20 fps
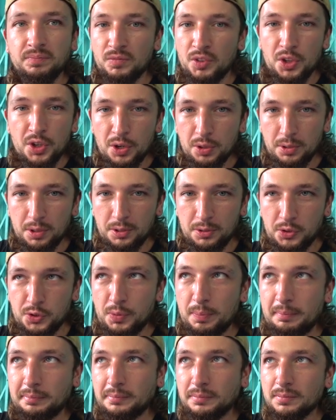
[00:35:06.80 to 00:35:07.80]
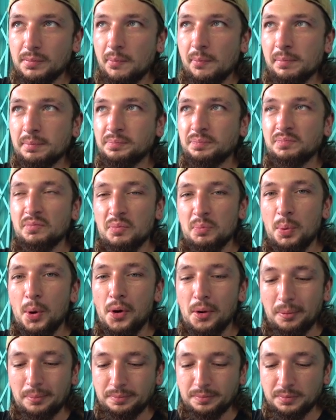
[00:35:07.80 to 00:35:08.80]
the noodles,
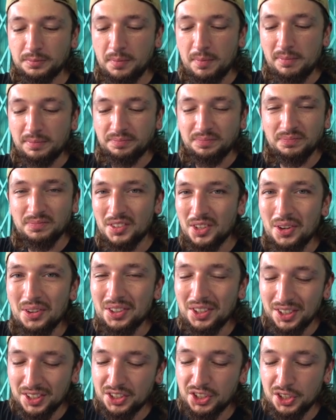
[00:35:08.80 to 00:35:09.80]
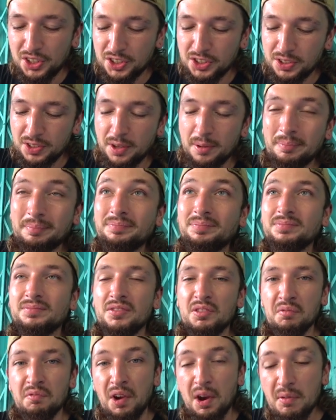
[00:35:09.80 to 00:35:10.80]
but they are delicious. They're
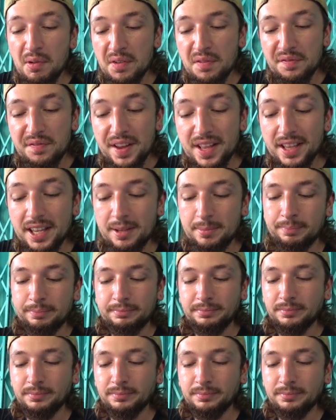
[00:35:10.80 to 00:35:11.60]
very thin.